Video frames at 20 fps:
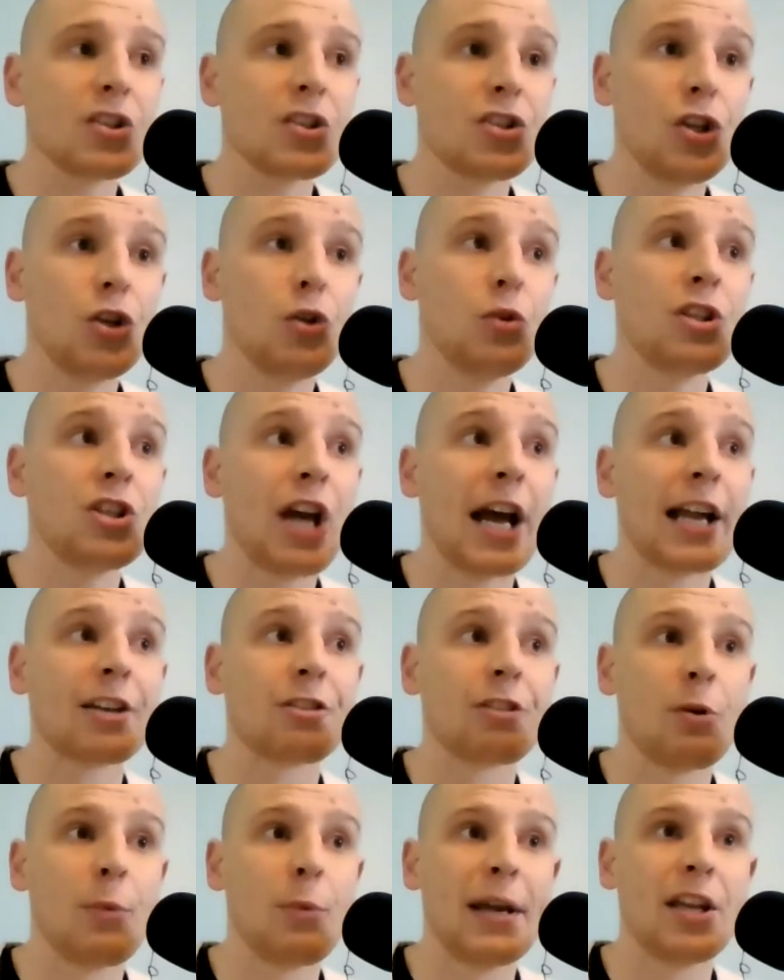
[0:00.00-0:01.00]
to the
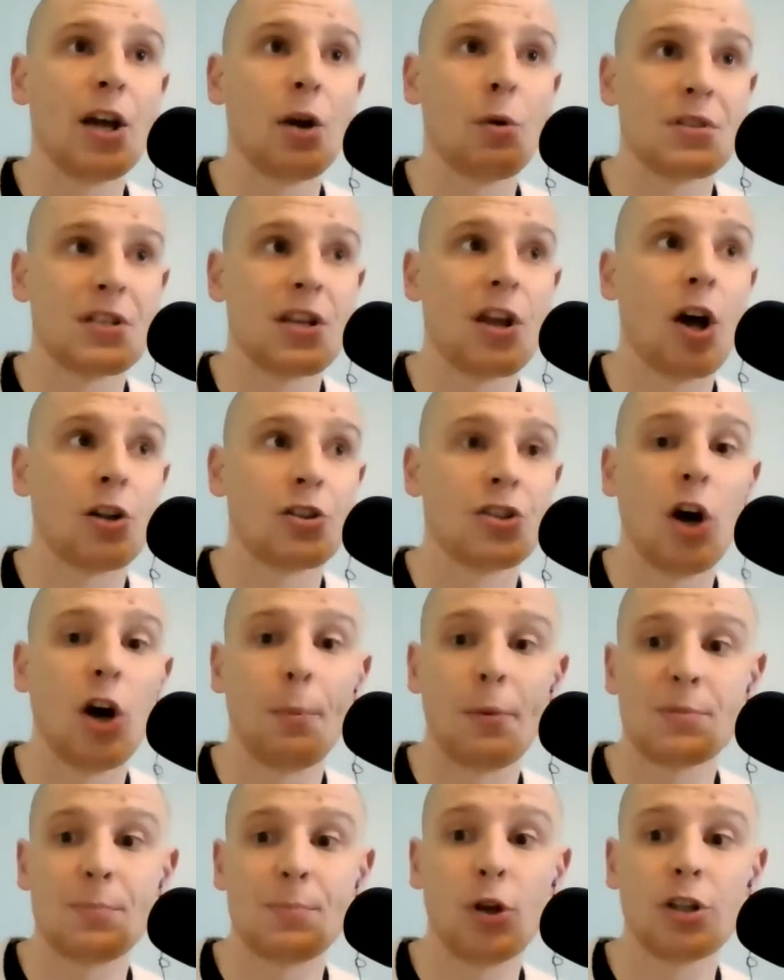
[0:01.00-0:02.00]
January window, was to
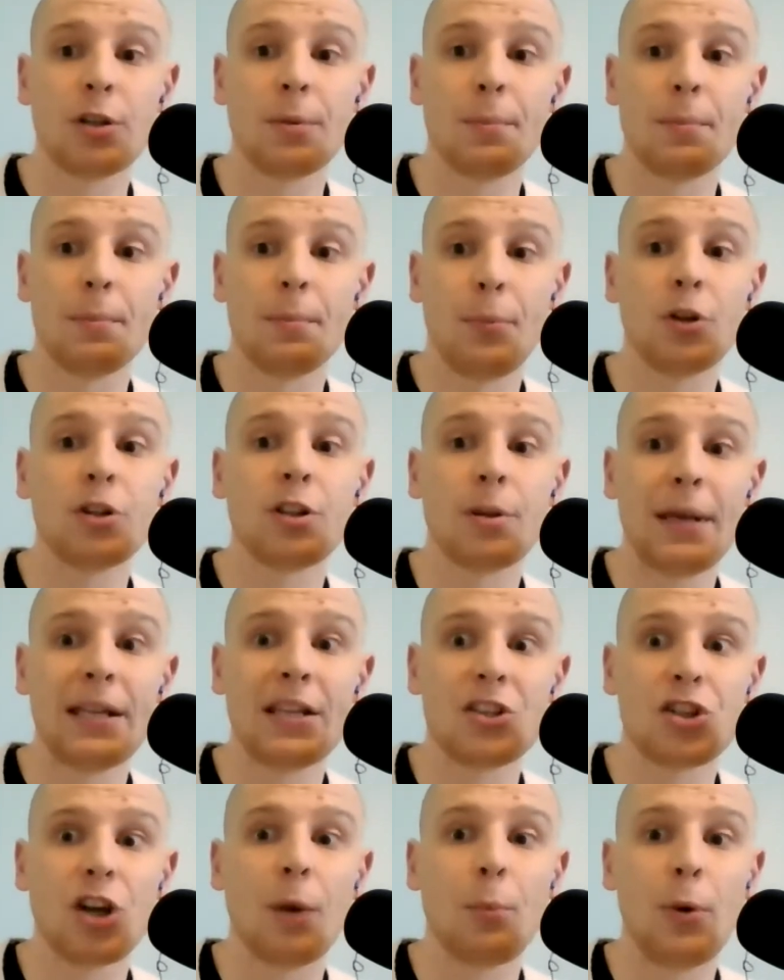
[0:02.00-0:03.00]
almost put them in
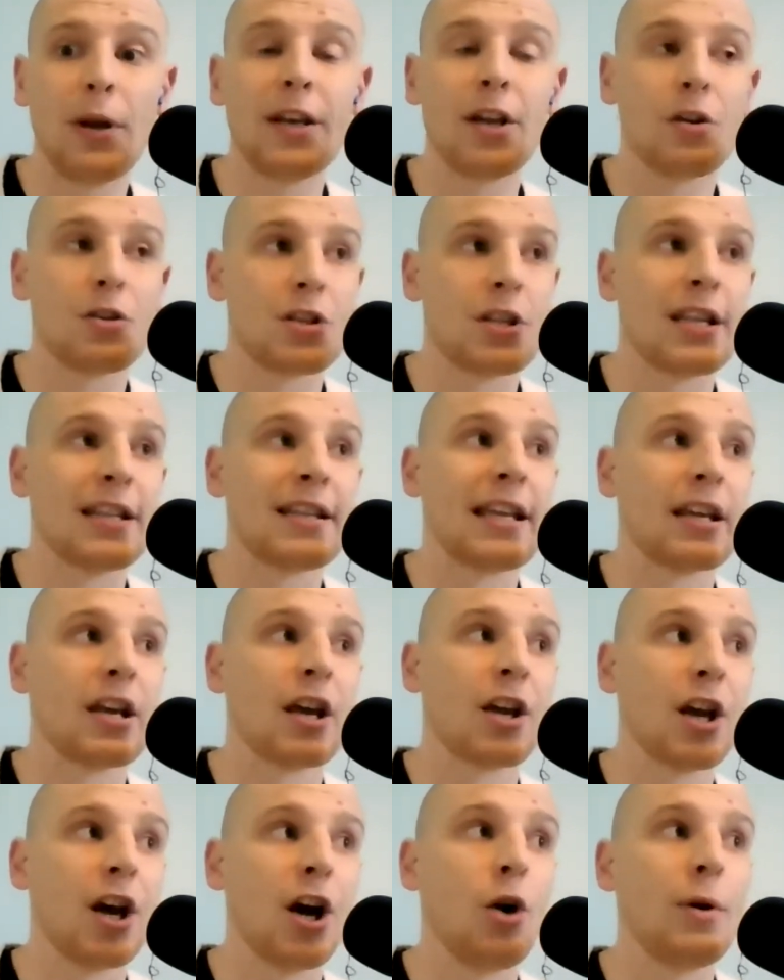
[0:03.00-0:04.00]
the shop window so that they
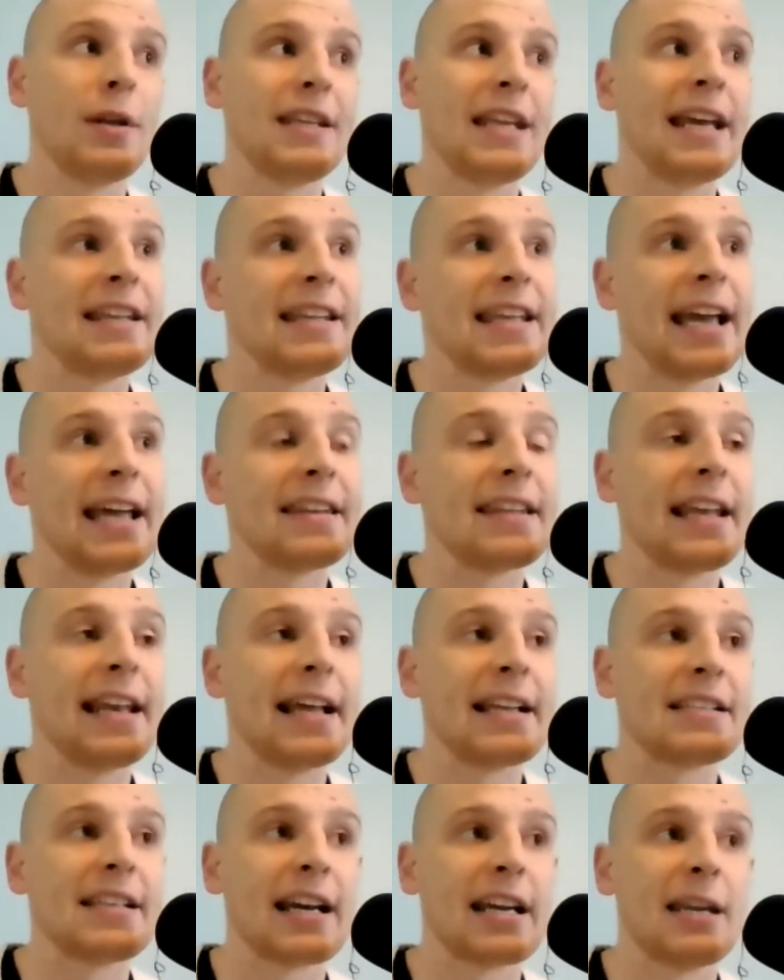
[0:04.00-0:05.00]
could go. In the end, they
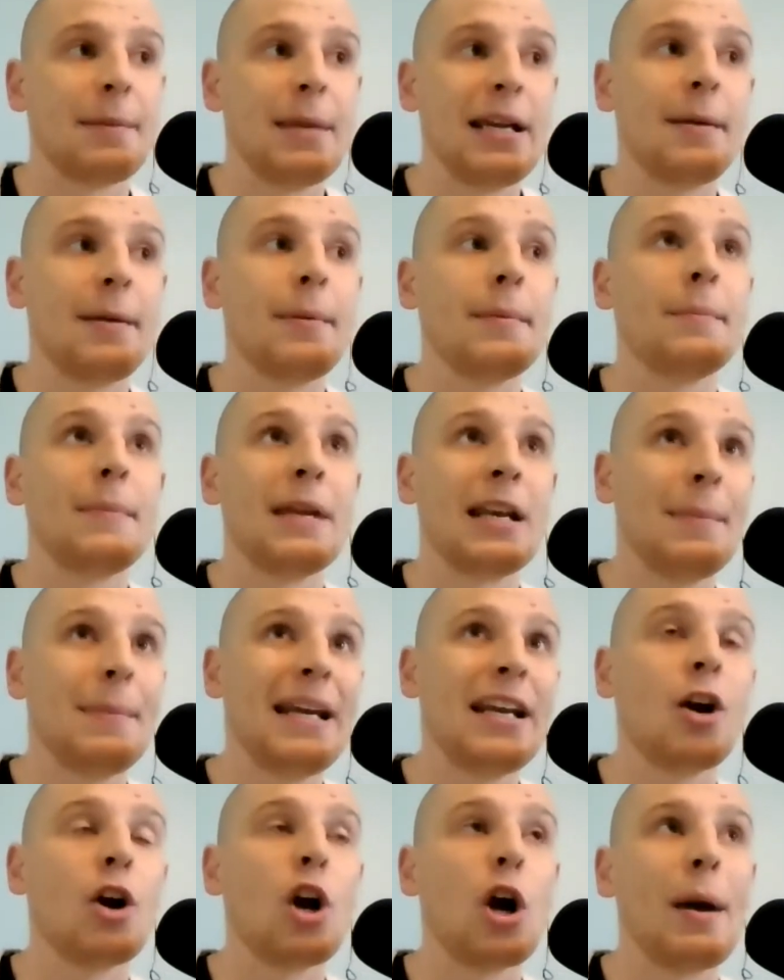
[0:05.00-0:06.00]
let Taki
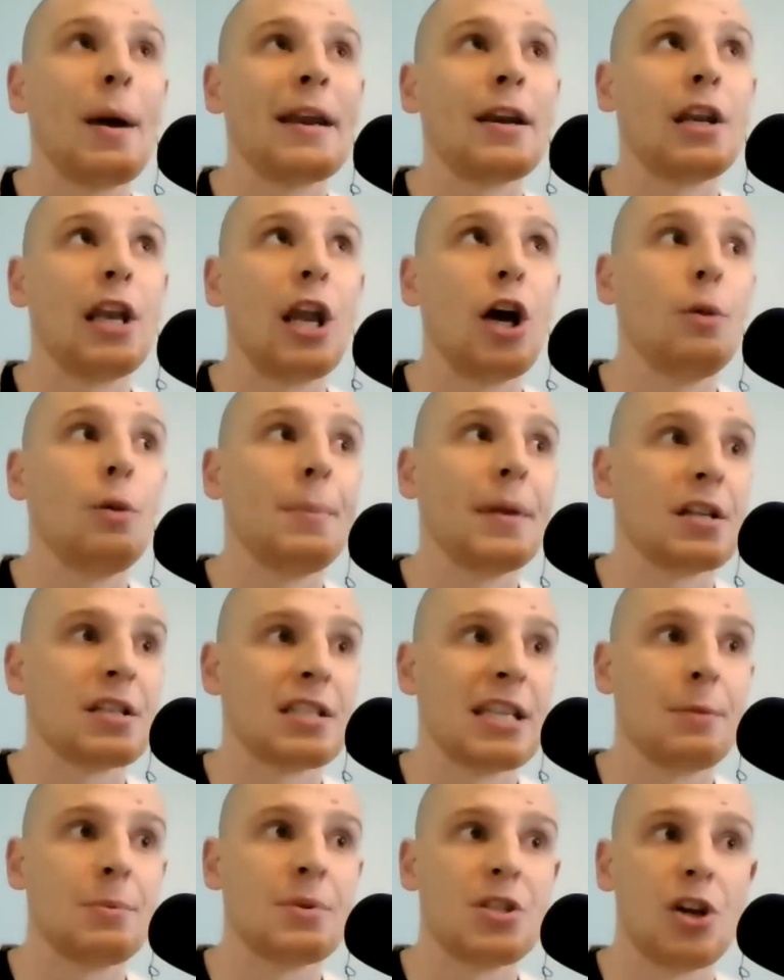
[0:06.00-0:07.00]
Minamino go out on loan because
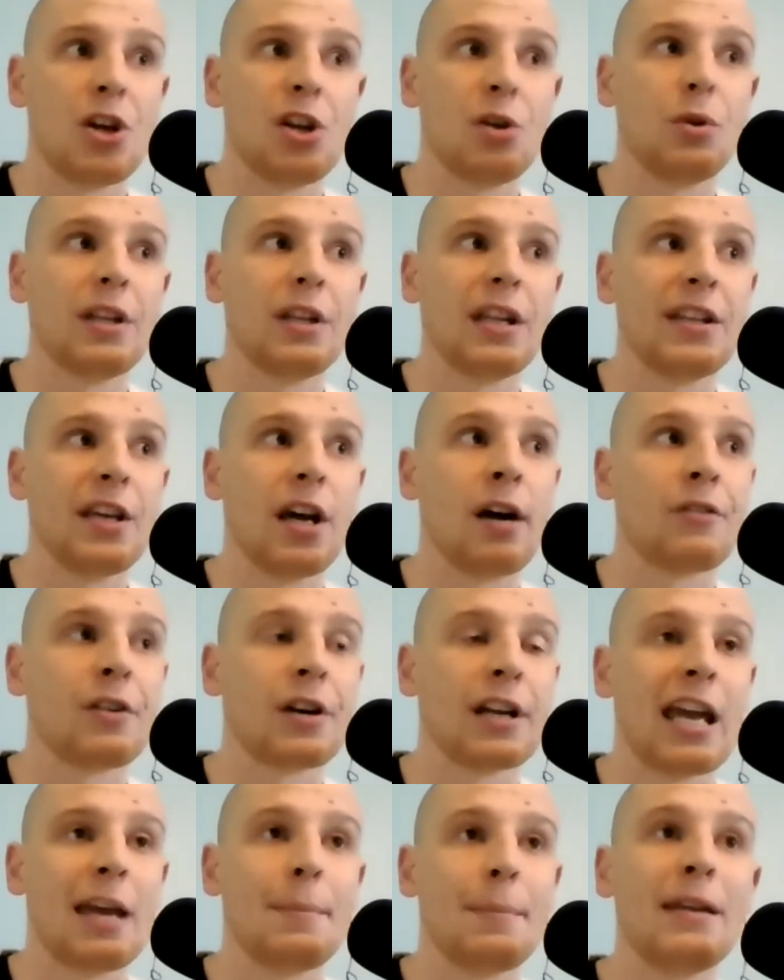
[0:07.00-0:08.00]
he was the only one that the offer
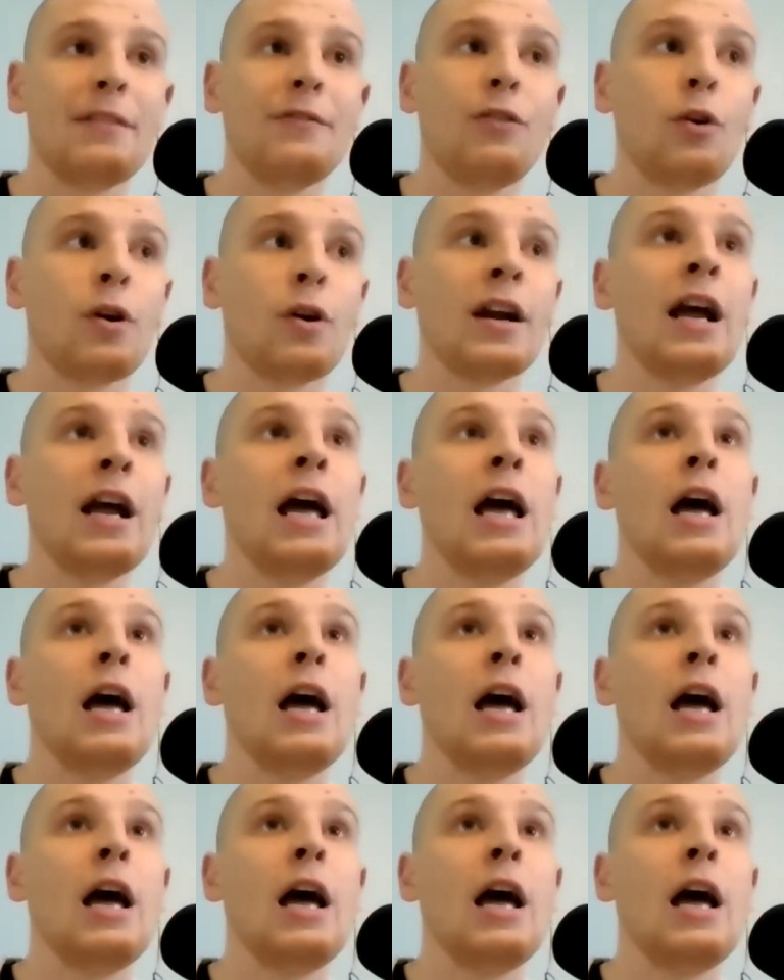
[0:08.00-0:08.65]
came in for.